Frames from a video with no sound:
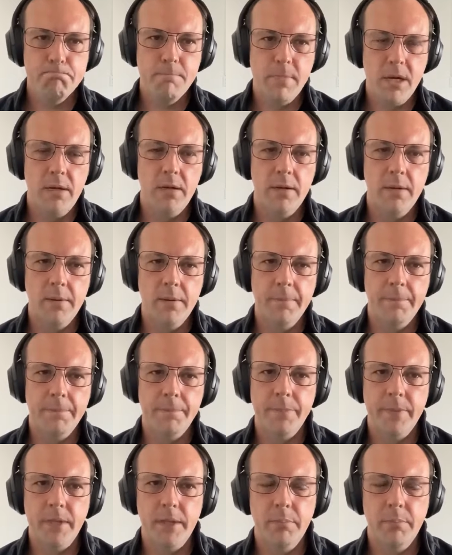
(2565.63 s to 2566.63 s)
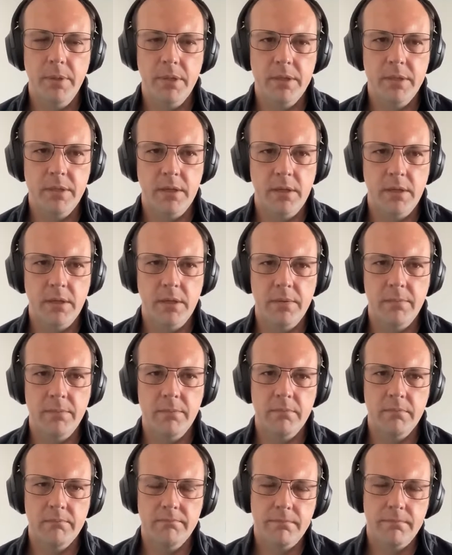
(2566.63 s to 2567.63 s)
But
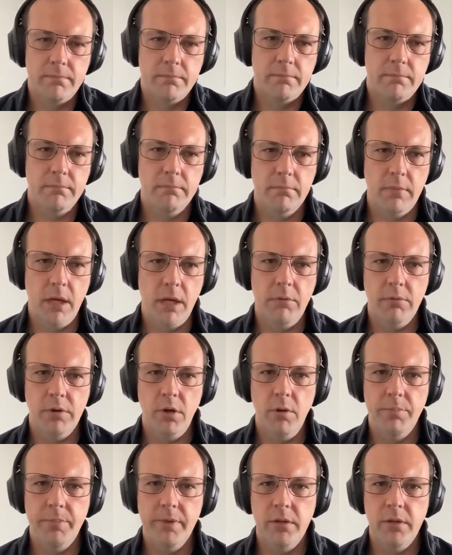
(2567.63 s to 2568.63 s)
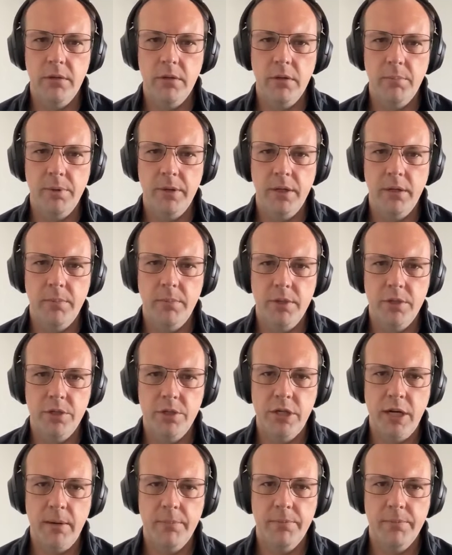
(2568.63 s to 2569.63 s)
I would hope that you could pick up each
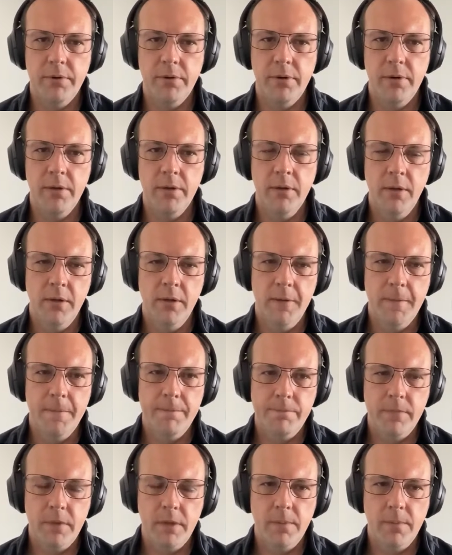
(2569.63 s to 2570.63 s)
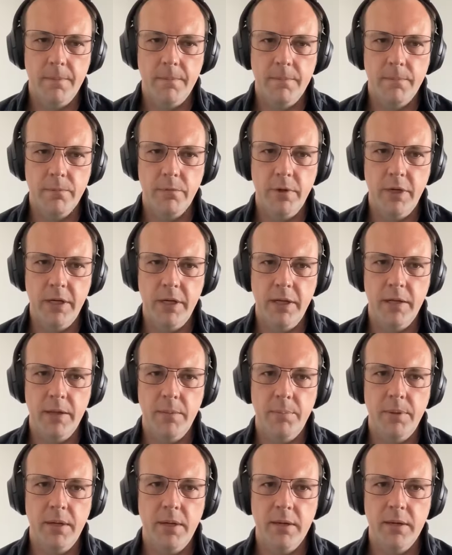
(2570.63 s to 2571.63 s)
chapter and read it
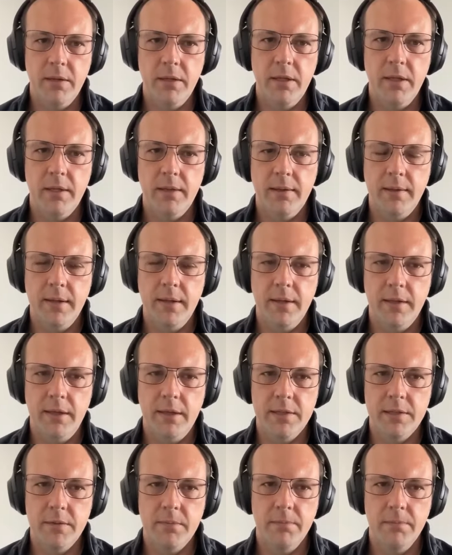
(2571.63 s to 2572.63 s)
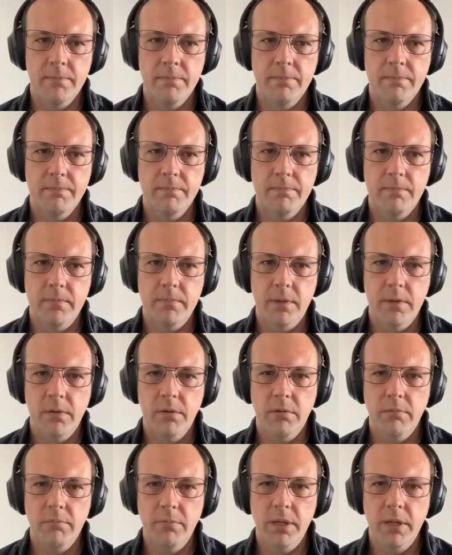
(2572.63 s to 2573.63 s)
independently and get some,
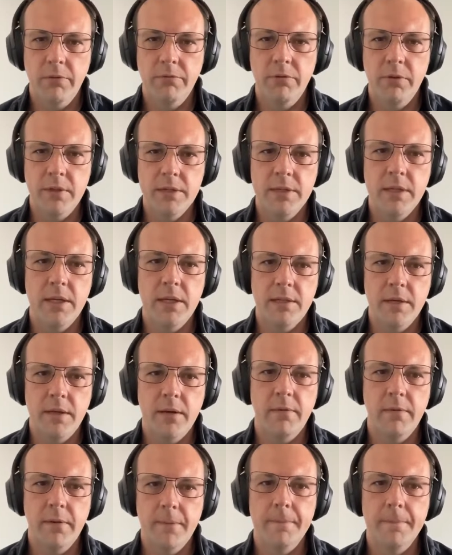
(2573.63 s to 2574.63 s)
meaningful insights out of it.